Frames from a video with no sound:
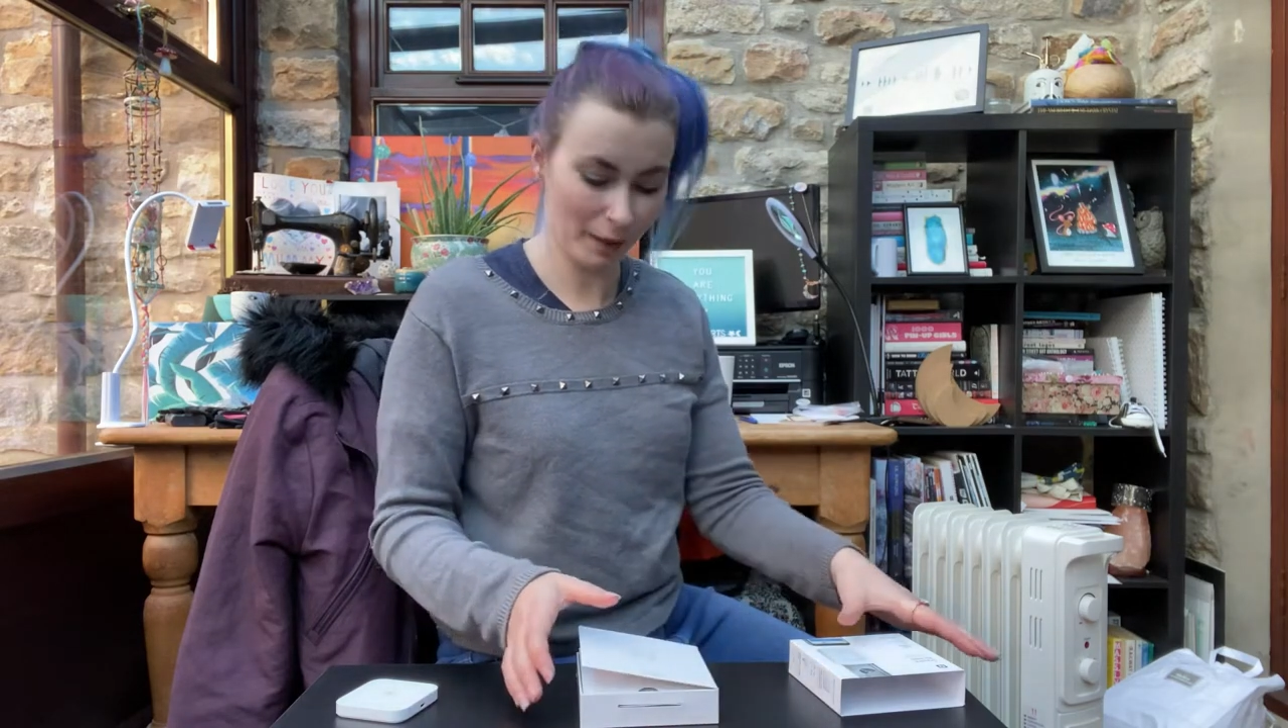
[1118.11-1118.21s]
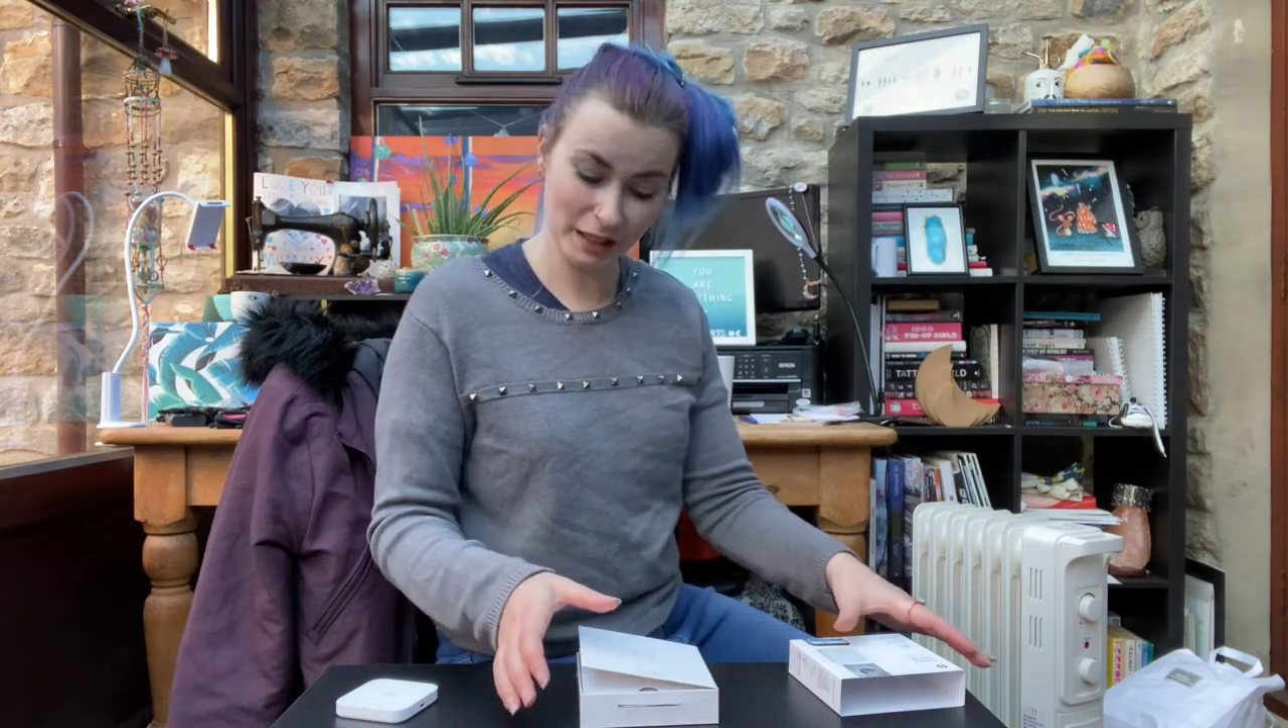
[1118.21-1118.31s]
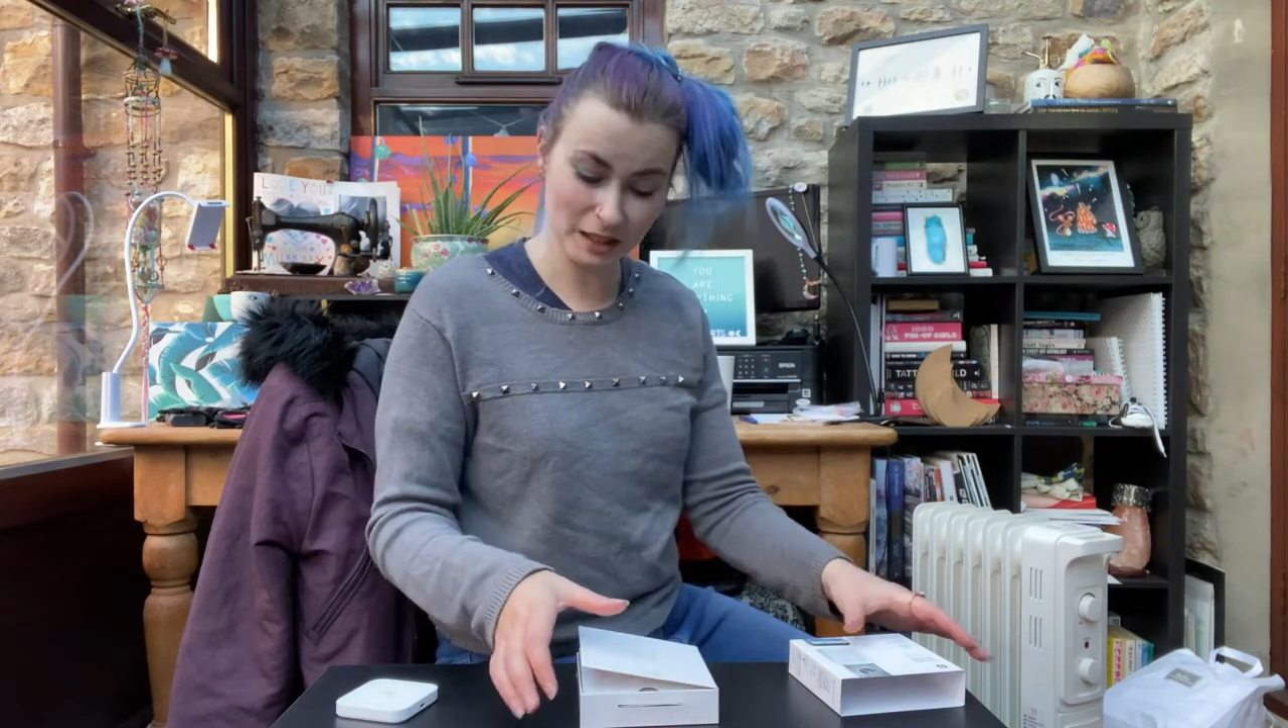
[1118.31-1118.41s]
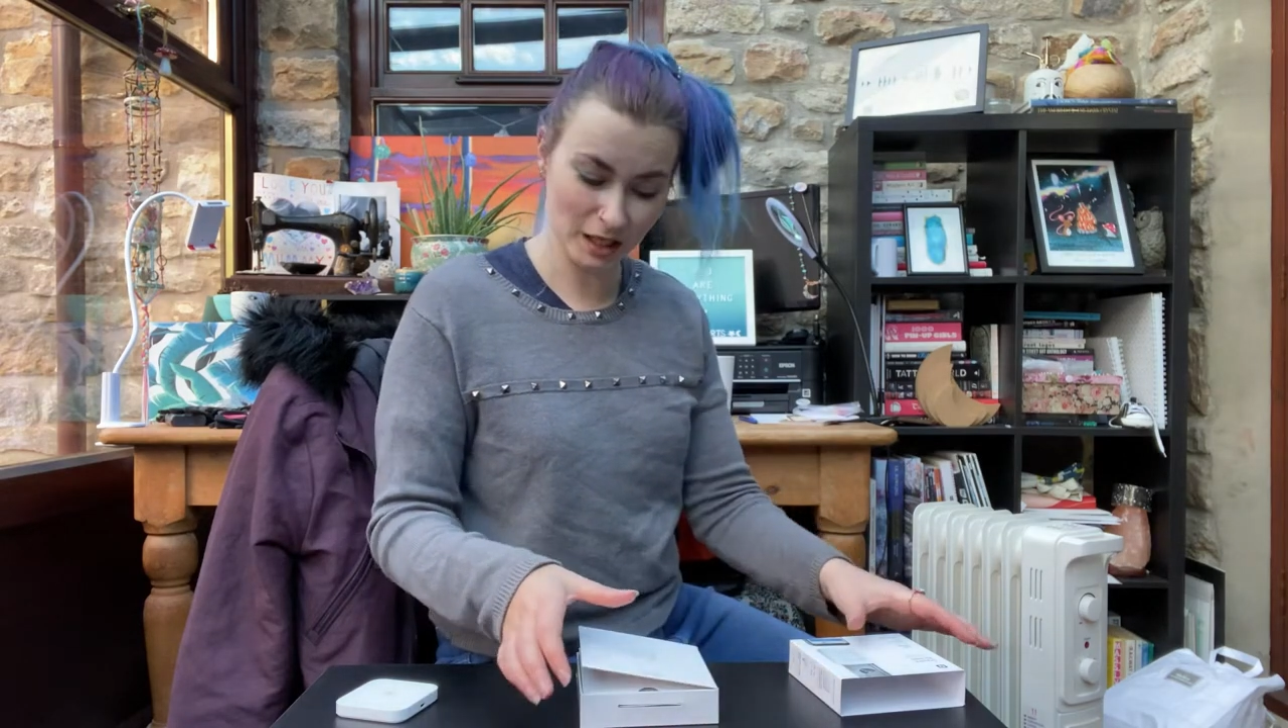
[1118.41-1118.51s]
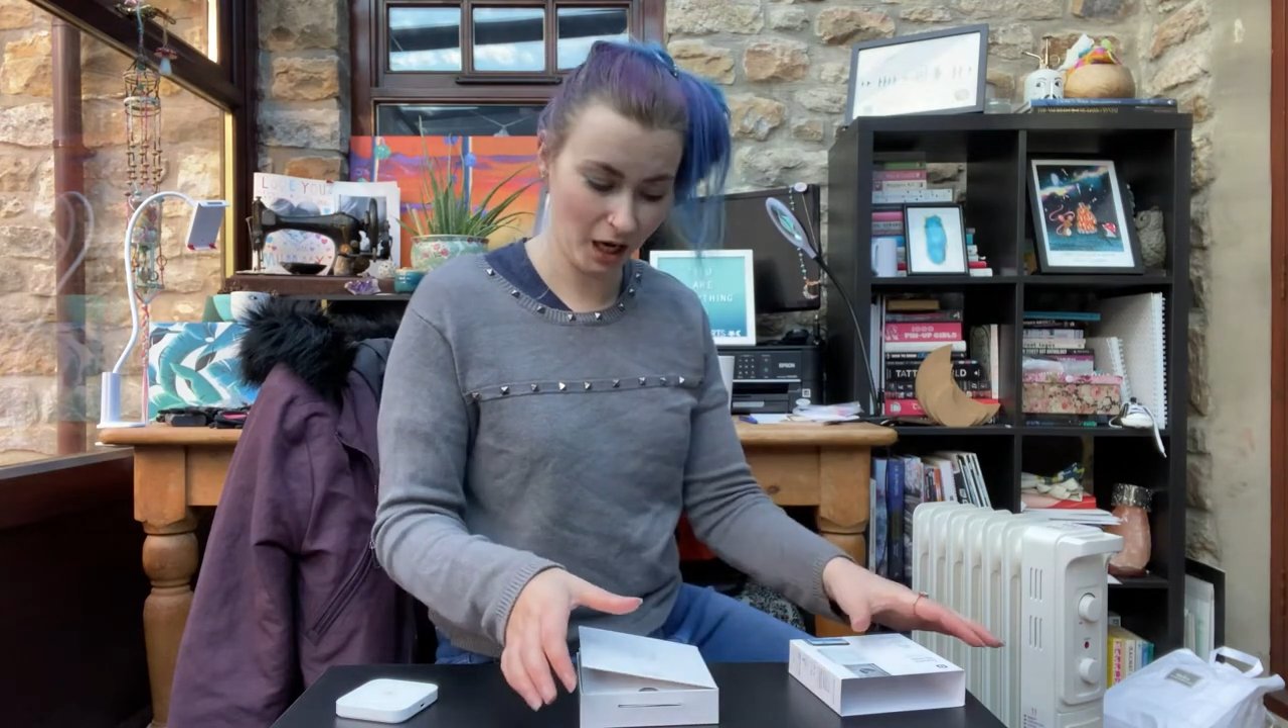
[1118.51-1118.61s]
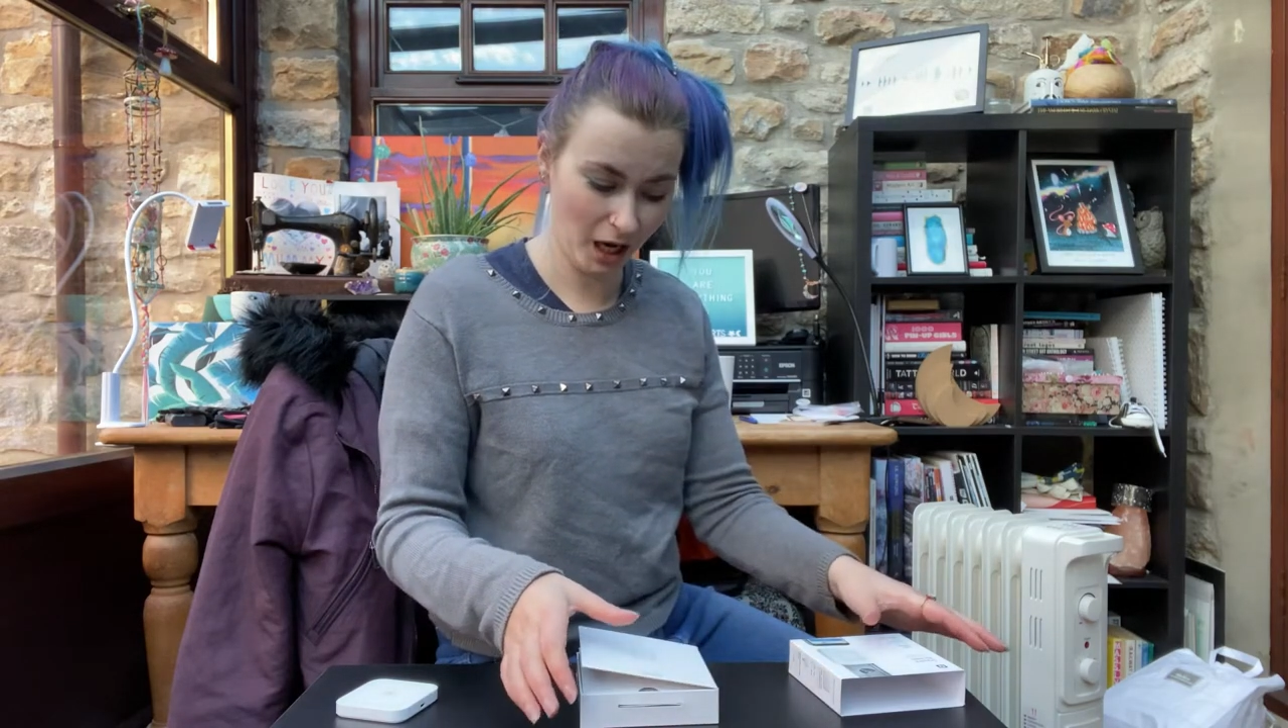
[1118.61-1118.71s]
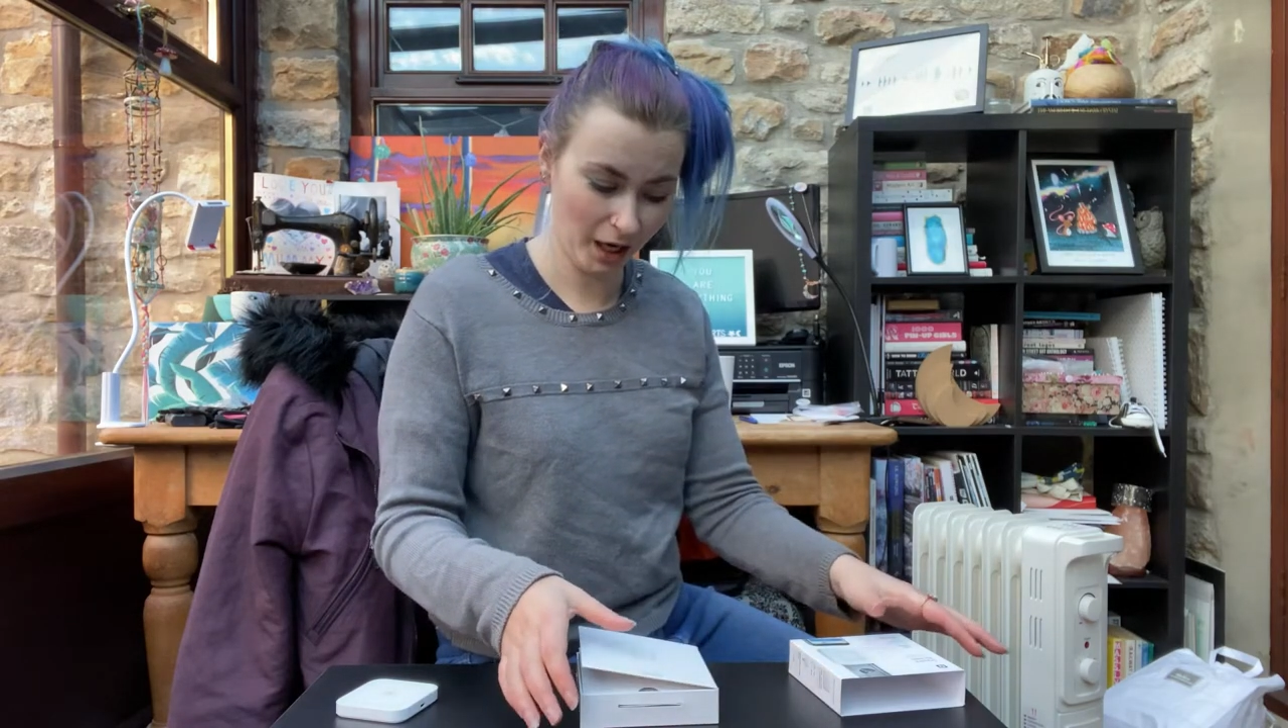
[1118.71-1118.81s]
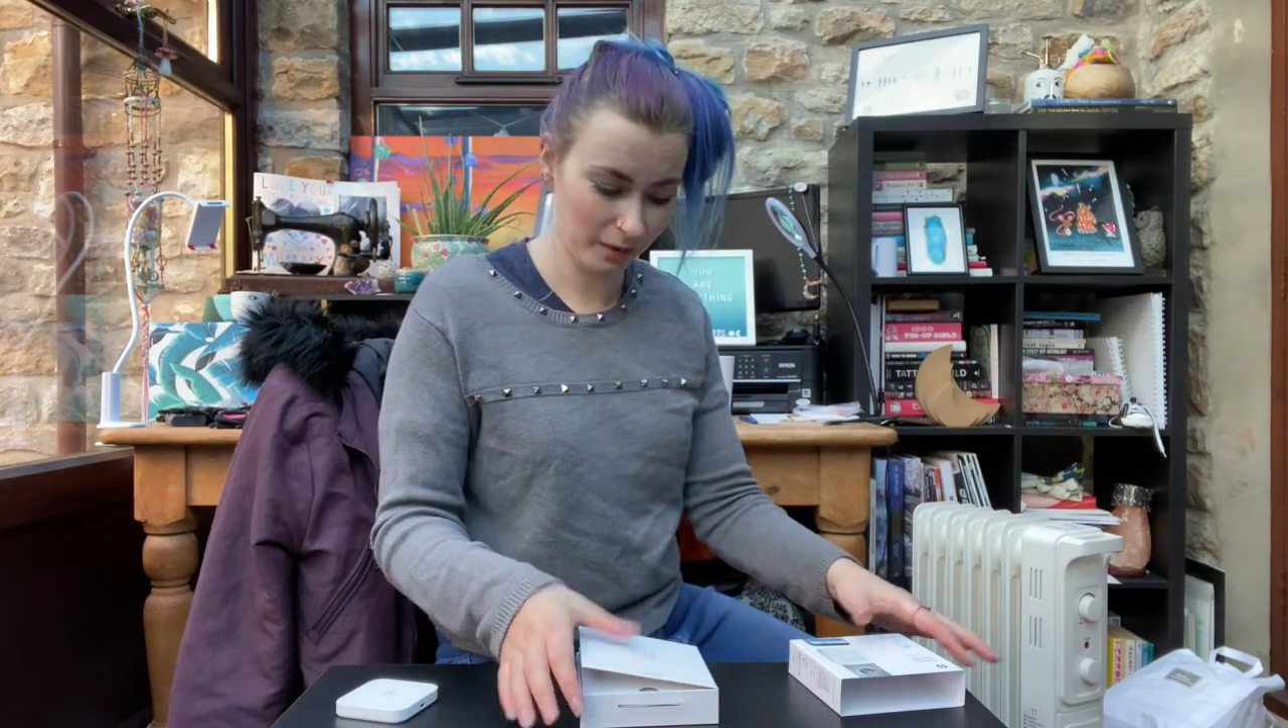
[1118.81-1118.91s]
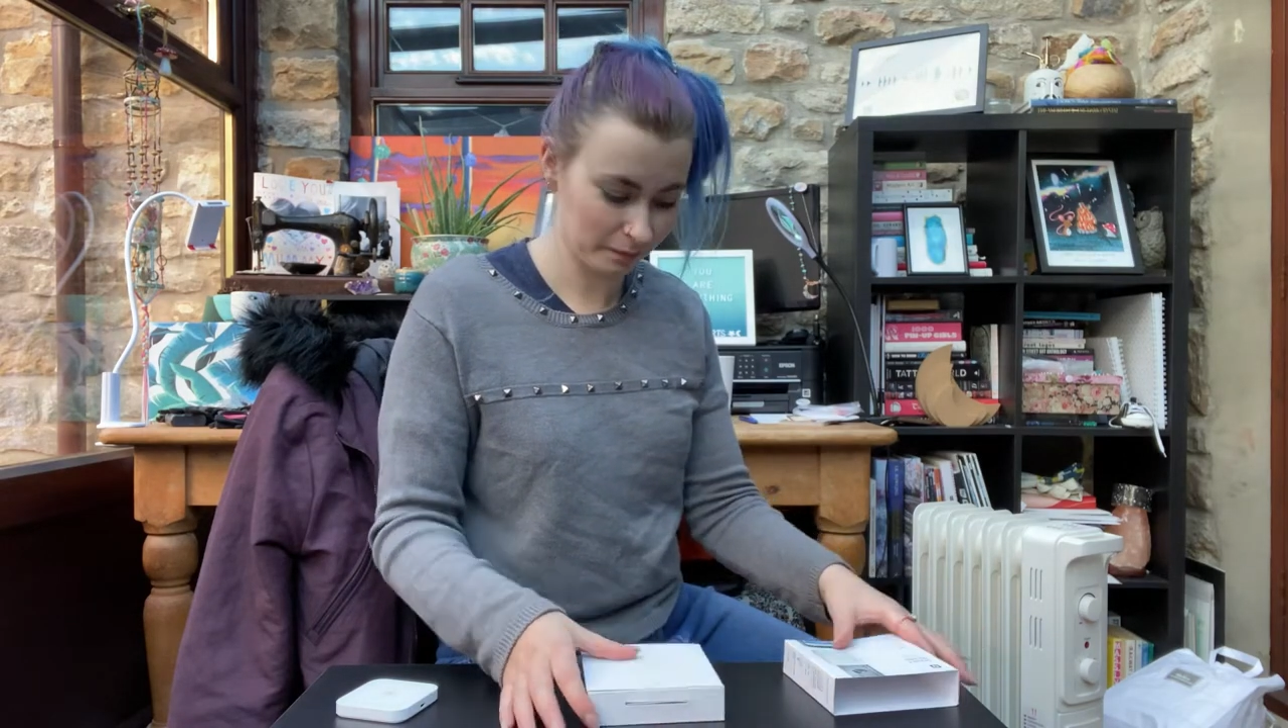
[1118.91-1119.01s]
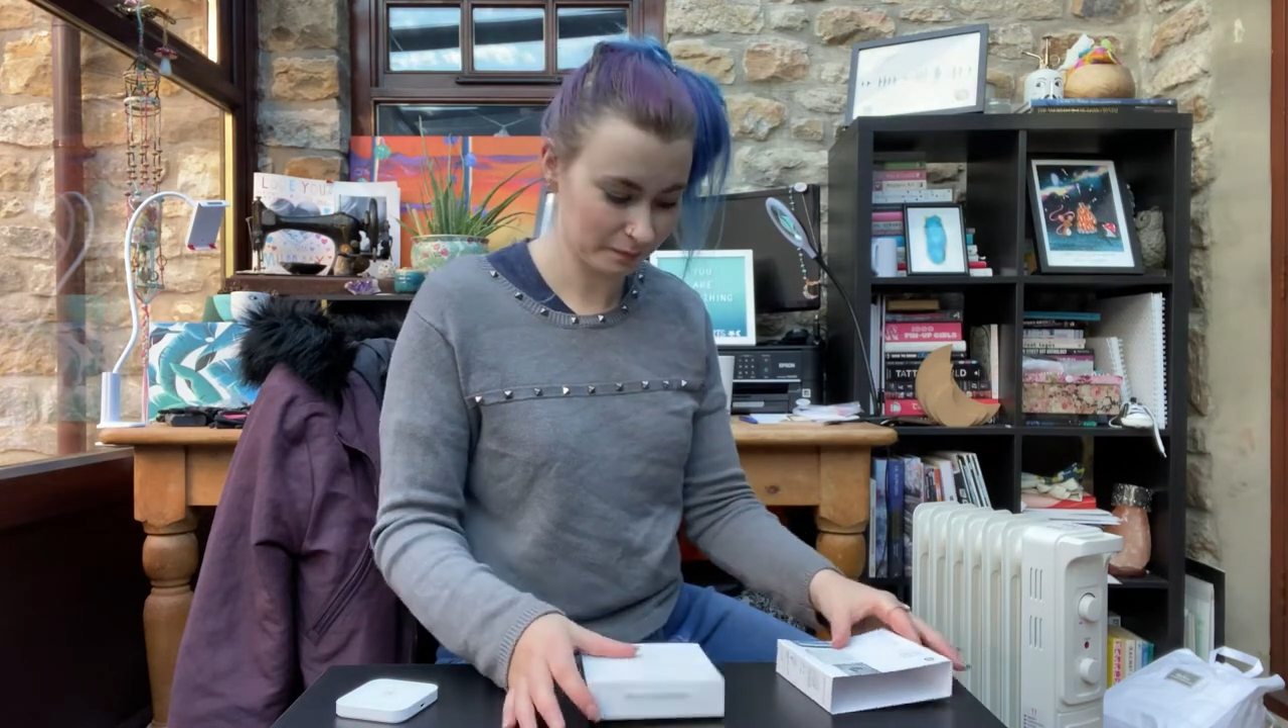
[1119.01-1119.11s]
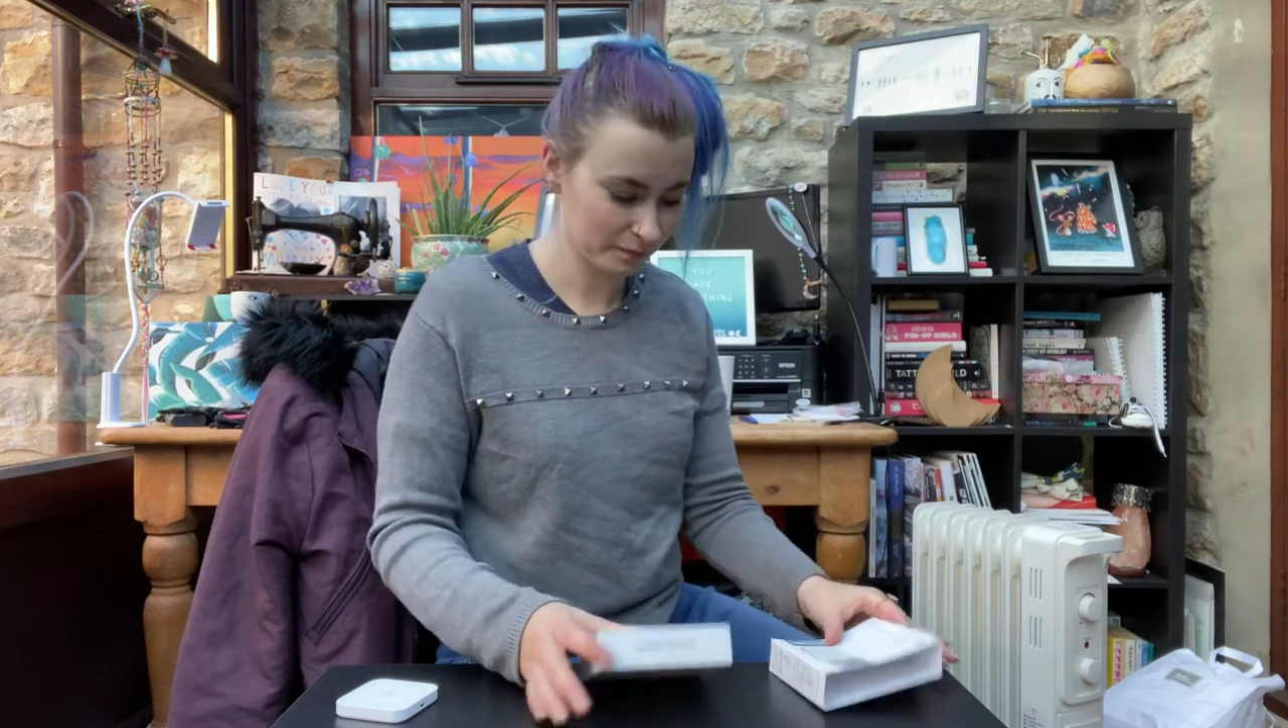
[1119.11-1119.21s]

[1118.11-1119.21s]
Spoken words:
bedtime.